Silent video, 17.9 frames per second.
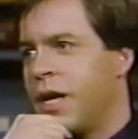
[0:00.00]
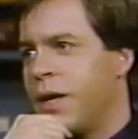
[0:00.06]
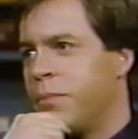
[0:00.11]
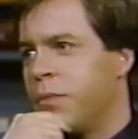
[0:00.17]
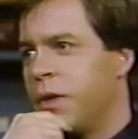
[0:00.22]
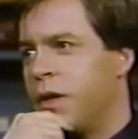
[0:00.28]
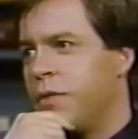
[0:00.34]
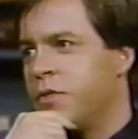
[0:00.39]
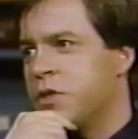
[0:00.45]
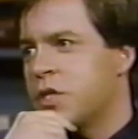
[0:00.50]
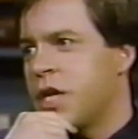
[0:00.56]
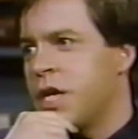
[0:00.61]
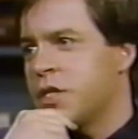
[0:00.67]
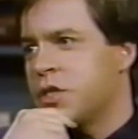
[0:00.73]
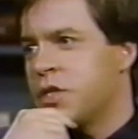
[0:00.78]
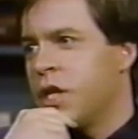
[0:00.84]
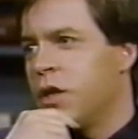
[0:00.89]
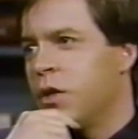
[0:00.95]
album, and Elvis
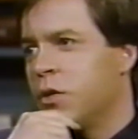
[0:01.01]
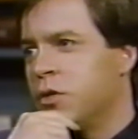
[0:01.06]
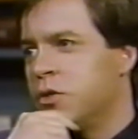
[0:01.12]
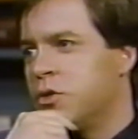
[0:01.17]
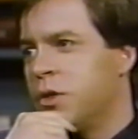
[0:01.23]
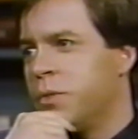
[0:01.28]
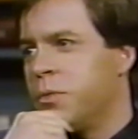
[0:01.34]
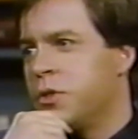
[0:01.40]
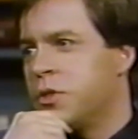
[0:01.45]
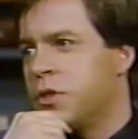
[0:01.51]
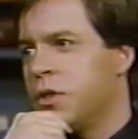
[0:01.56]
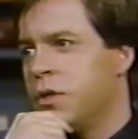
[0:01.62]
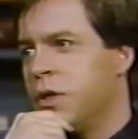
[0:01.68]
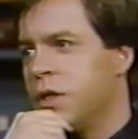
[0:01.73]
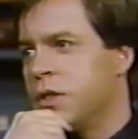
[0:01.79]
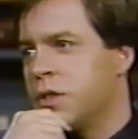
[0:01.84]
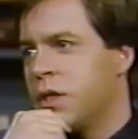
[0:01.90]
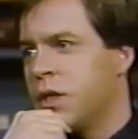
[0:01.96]
Costello contributes too, doesn't he?